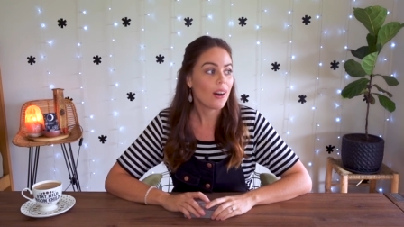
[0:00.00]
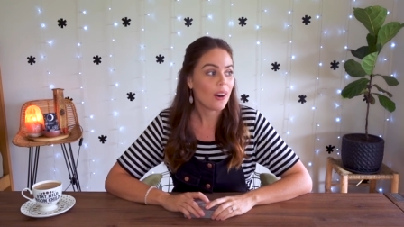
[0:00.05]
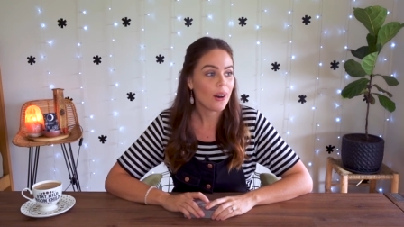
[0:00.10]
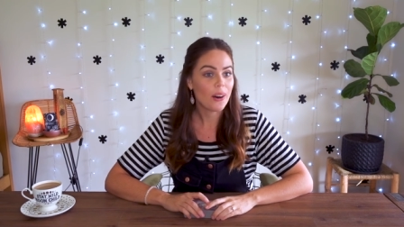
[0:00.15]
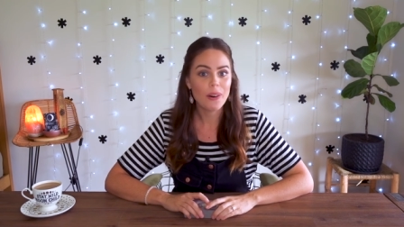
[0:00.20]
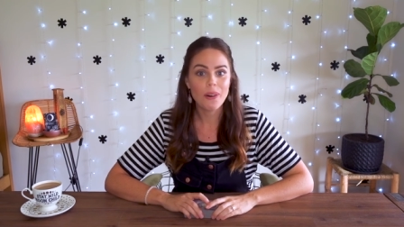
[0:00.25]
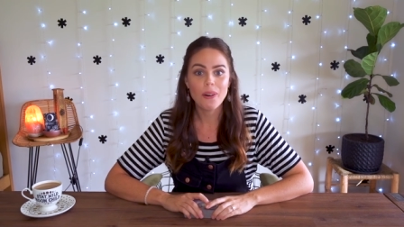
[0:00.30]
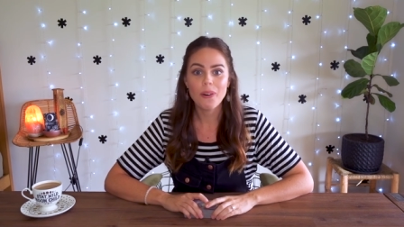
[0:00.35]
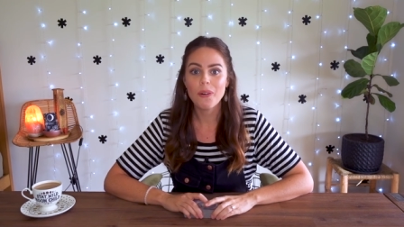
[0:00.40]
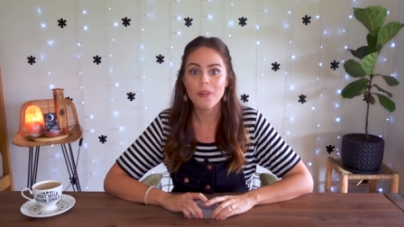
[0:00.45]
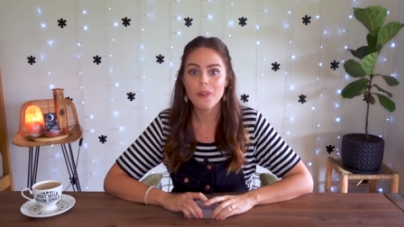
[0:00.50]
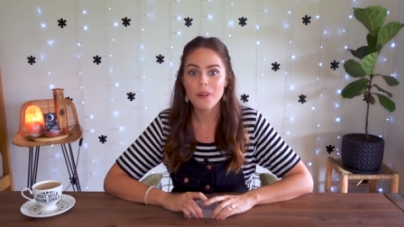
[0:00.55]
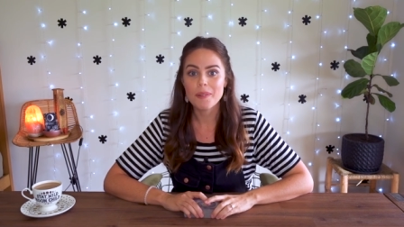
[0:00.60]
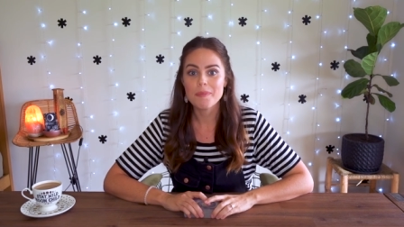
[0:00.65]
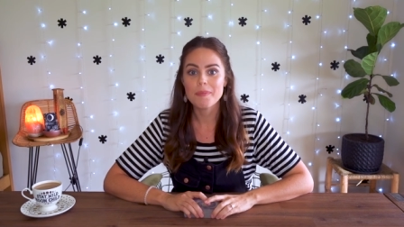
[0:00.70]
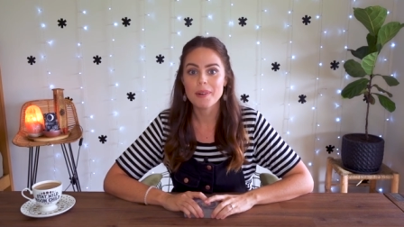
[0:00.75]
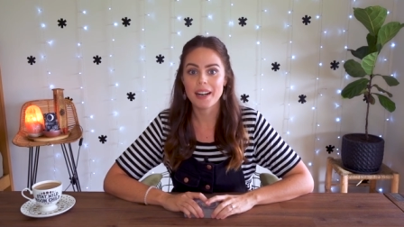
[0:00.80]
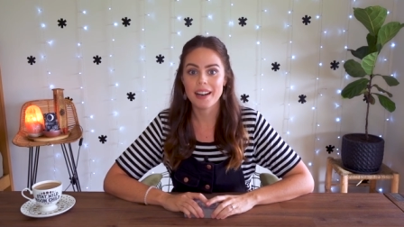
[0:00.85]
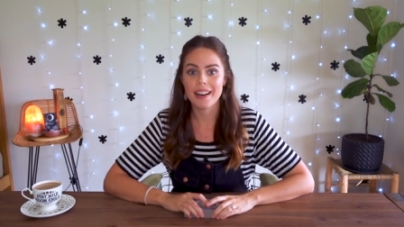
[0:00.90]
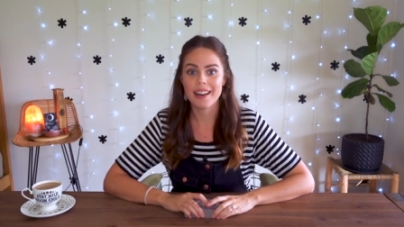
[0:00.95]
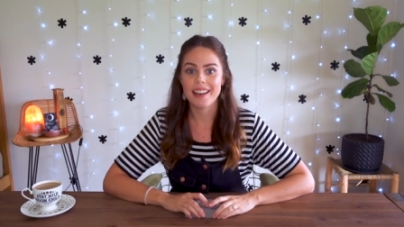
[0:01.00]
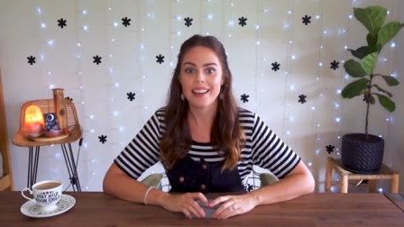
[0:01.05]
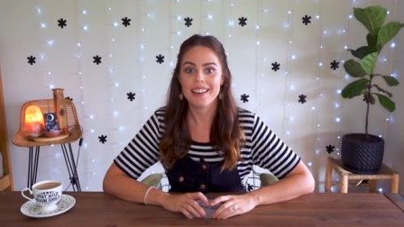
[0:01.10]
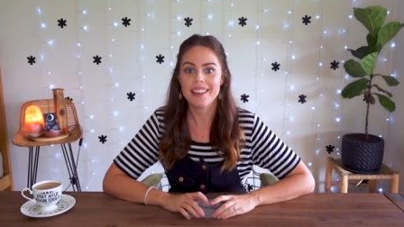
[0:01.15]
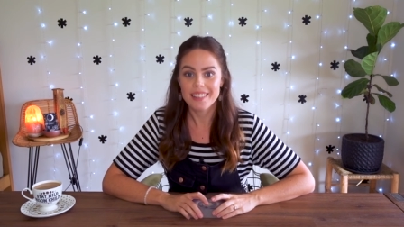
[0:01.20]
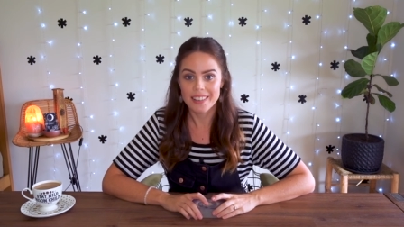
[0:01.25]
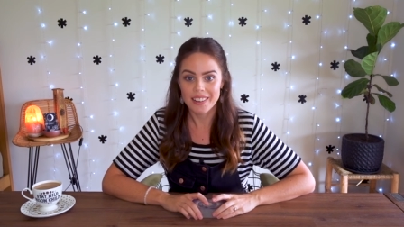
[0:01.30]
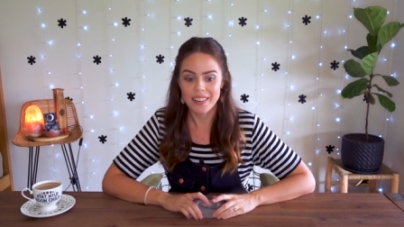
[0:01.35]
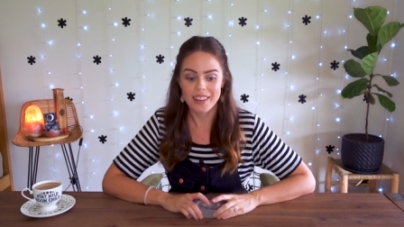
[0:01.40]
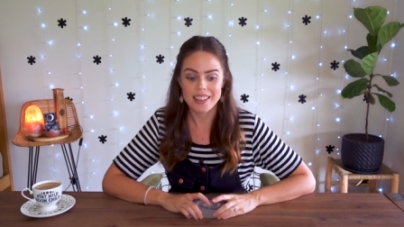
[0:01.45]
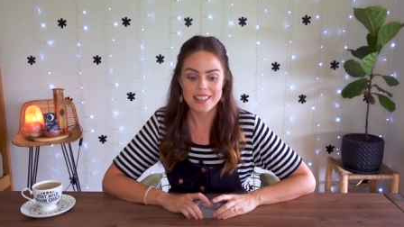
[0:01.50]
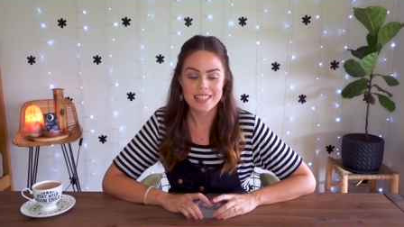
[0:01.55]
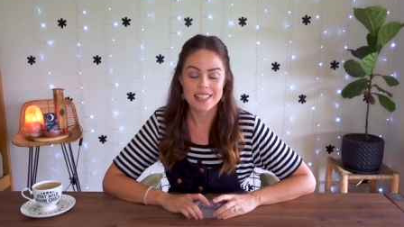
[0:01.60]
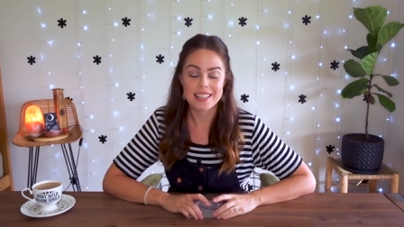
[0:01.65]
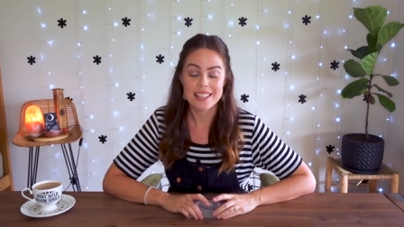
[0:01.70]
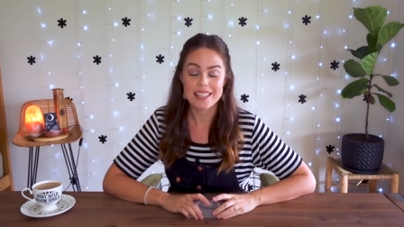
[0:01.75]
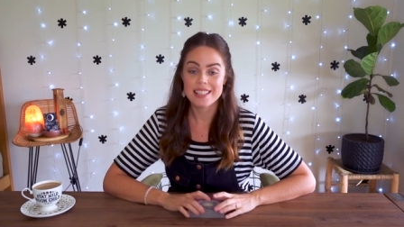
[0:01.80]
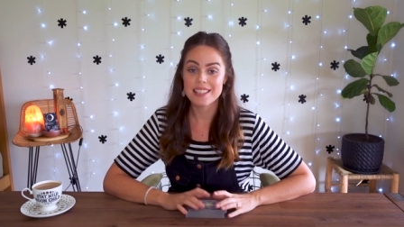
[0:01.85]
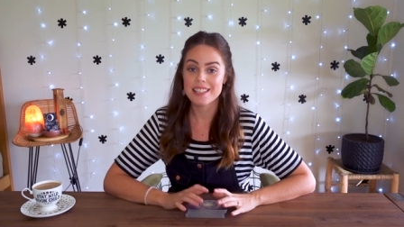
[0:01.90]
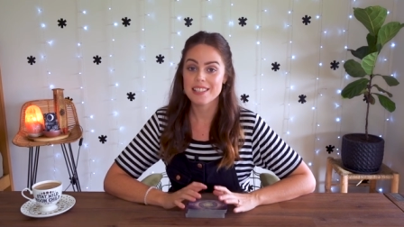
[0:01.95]
Oh my gosh,
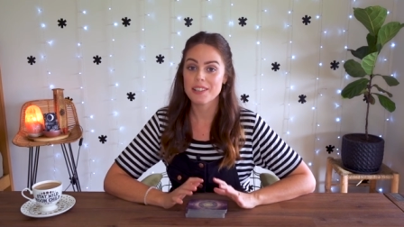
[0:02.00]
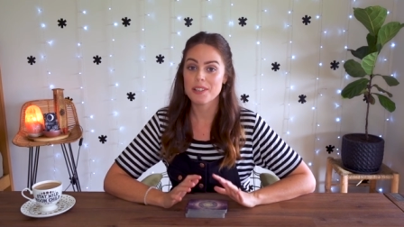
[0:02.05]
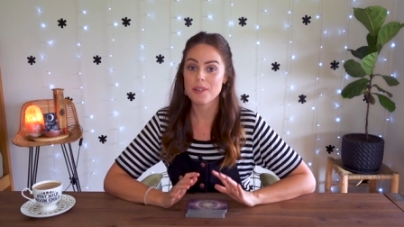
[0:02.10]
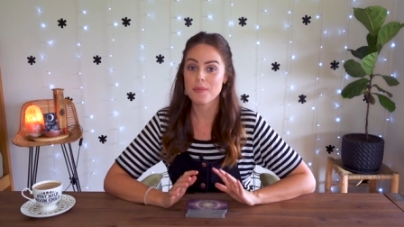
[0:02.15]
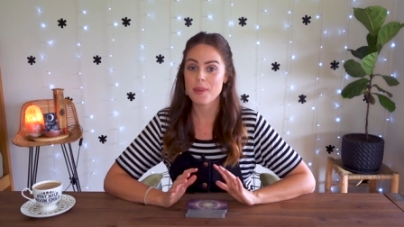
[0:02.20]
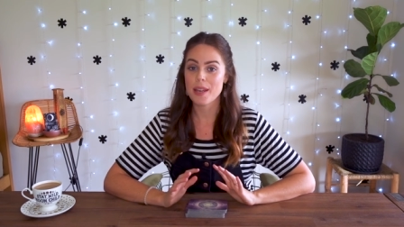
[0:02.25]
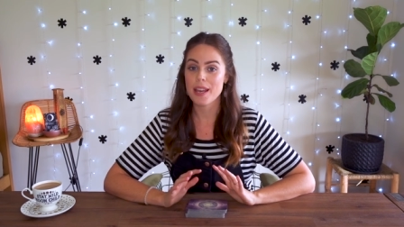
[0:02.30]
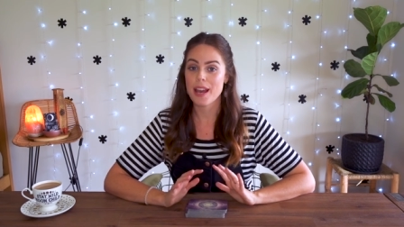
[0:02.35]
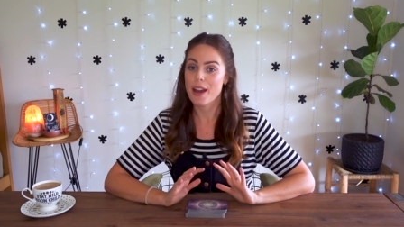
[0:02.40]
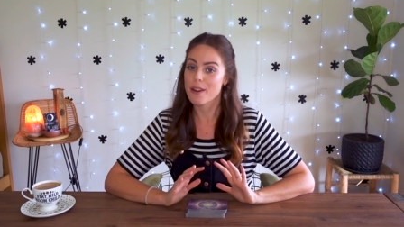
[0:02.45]
this is going to be